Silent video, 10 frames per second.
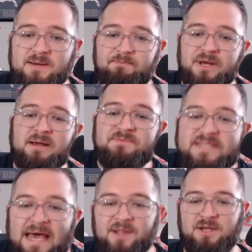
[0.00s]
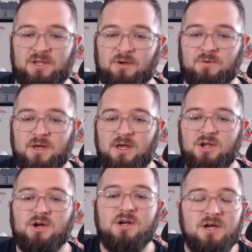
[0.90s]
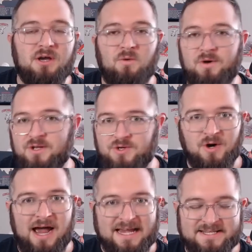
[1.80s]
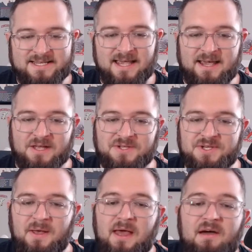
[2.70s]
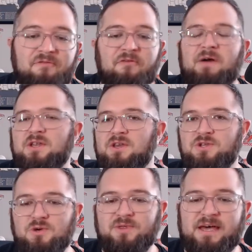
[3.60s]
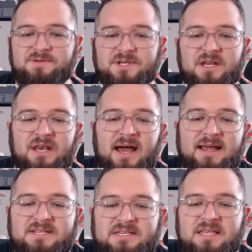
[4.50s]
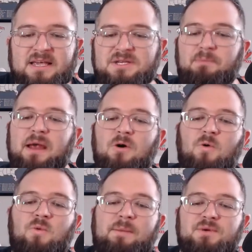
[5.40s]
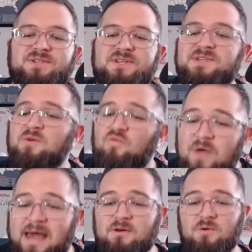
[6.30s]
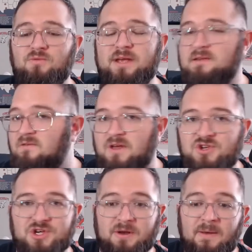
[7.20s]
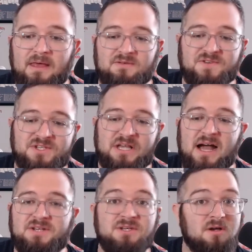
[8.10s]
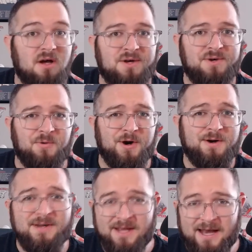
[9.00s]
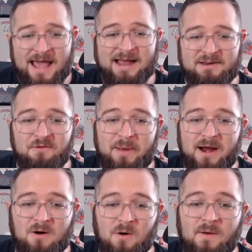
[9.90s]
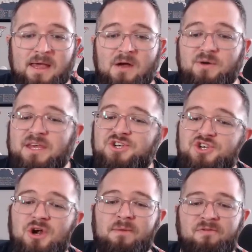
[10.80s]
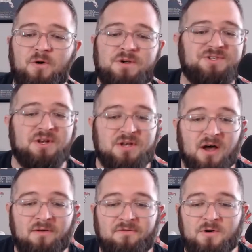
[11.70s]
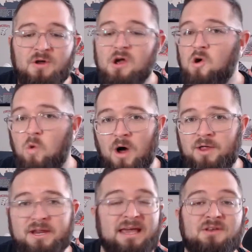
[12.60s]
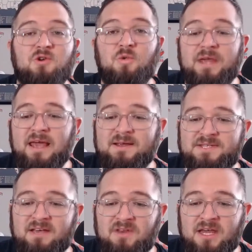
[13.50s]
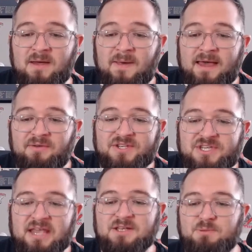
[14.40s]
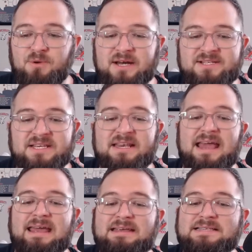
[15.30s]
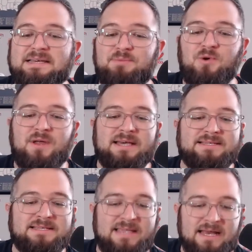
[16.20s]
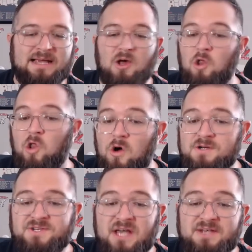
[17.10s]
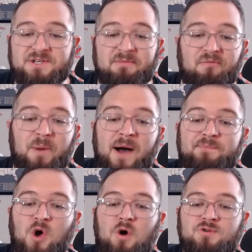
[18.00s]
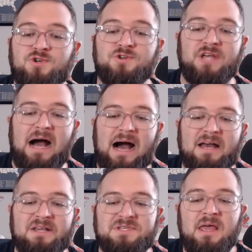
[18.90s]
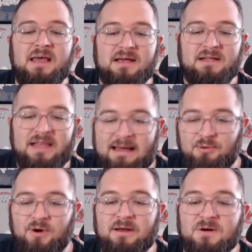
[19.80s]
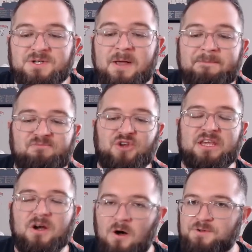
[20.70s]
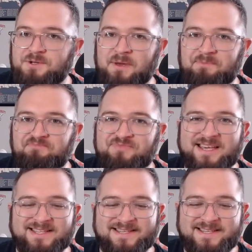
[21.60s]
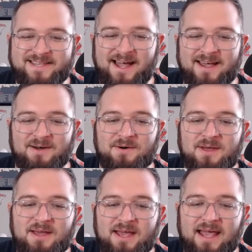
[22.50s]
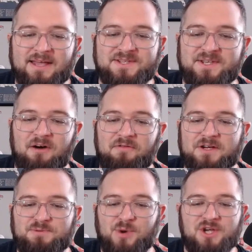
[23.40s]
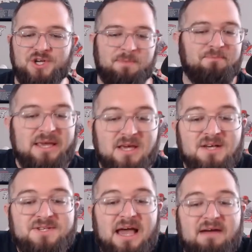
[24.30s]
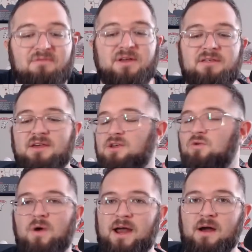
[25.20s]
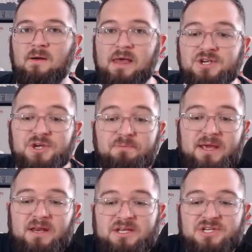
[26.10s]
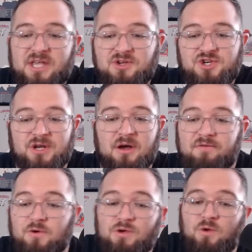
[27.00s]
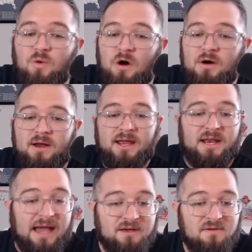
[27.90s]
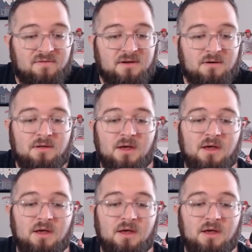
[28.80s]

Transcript: But I'm telling you, you're going to want to try Stance. Founded in 2009, Stance Apparel represents a radical reinvention of socks, underwear, and active apparel. With a sharp focus on comfort, quality, and creativity, Stance brings an atypical aesthetic alongside some of pop culture's hottest collaborators for the ultimate in style and self-expression. Because everything you wear should be an extension of who you are and how you feel.